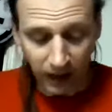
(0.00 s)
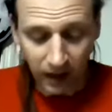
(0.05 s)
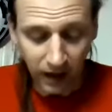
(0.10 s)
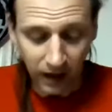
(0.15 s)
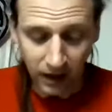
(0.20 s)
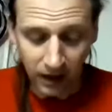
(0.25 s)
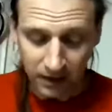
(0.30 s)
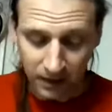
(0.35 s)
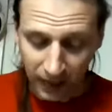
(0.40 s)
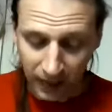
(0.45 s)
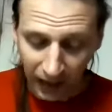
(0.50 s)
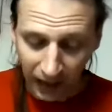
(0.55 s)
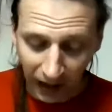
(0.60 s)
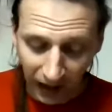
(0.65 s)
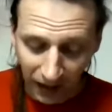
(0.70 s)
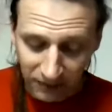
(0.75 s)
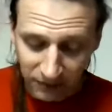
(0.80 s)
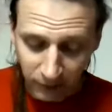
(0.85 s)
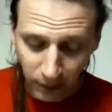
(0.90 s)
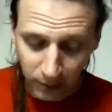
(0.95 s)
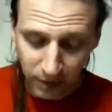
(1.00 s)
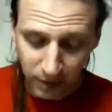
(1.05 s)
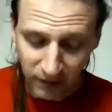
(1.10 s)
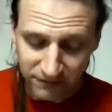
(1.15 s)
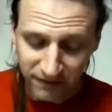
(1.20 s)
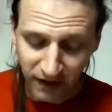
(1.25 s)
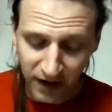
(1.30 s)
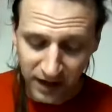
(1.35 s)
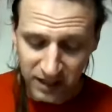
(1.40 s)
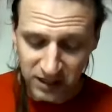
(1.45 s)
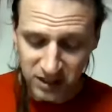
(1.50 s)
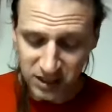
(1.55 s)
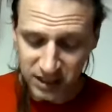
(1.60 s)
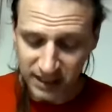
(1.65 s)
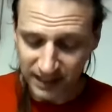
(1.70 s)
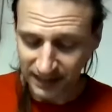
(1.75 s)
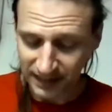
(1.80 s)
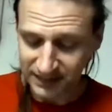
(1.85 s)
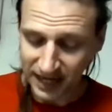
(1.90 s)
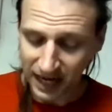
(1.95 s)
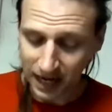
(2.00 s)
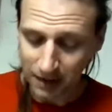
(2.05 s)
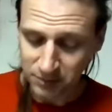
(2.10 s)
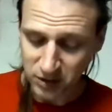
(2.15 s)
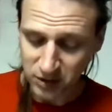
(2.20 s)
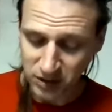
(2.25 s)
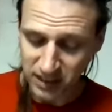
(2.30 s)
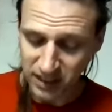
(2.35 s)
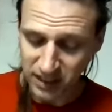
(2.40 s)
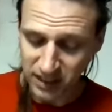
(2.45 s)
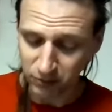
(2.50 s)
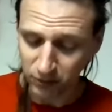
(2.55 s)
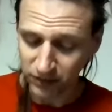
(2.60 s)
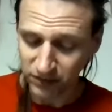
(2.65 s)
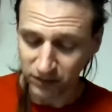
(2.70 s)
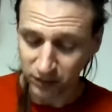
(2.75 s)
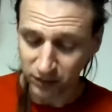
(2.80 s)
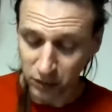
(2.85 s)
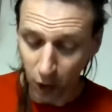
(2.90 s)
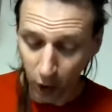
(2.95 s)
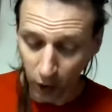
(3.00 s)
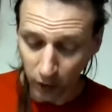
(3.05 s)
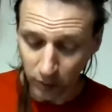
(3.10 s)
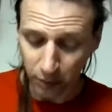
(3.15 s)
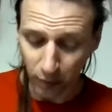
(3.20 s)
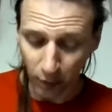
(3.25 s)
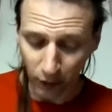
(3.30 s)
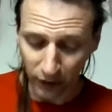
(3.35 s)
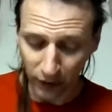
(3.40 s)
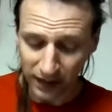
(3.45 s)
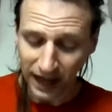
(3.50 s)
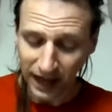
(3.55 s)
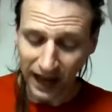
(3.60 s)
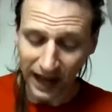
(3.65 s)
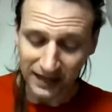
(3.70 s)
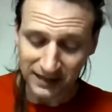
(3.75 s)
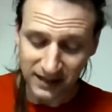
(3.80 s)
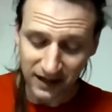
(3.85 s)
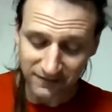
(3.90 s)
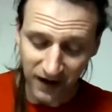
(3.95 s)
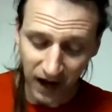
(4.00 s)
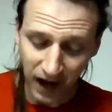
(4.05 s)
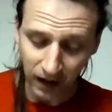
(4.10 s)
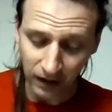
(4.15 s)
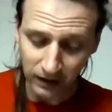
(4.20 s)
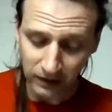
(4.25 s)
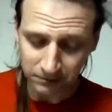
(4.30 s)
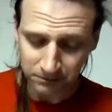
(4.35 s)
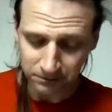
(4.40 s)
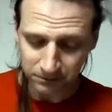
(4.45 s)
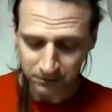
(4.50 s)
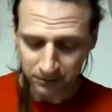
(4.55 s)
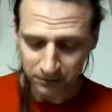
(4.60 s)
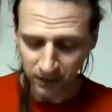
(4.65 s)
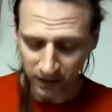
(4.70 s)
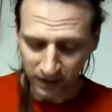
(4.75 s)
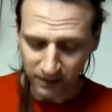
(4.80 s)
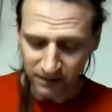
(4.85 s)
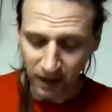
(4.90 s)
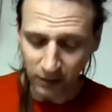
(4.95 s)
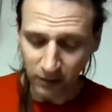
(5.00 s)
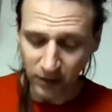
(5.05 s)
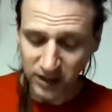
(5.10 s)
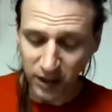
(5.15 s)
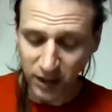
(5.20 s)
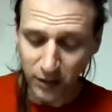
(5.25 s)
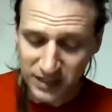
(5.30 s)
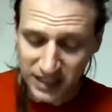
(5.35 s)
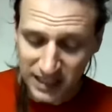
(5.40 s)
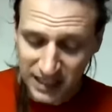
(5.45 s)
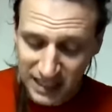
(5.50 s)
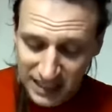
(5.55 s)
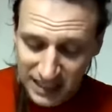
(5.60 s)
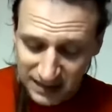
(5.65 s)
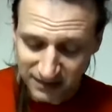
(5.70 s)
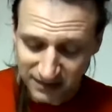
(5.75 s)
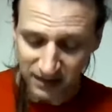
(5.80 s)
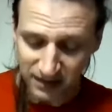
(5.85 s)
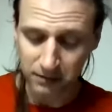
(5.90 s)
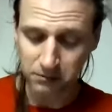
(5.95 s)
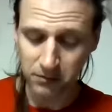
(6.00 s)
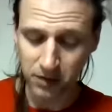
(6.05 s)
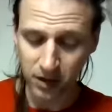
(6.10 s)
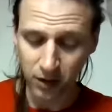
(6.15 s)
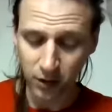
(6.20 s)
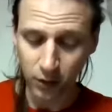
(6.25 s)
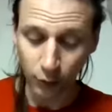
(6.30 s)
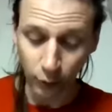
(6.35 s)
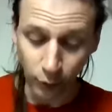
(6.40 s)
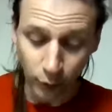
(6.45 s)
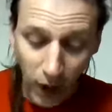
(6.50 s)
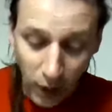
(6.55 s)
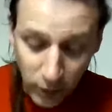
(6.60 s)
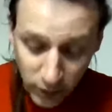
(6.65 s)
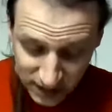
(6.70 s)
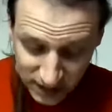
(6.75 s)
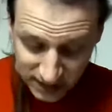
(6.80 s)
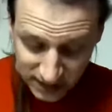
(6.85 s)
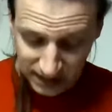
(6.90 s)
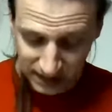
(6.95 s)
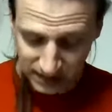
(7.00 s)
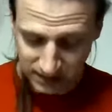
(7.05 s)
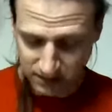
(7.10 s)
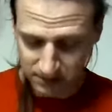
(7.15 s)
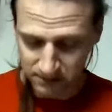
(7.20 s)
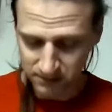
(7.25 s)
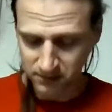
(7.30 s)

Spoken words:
The anthropophagi had captured him with the dog boy and Cabal. They were going to eat them, roasted.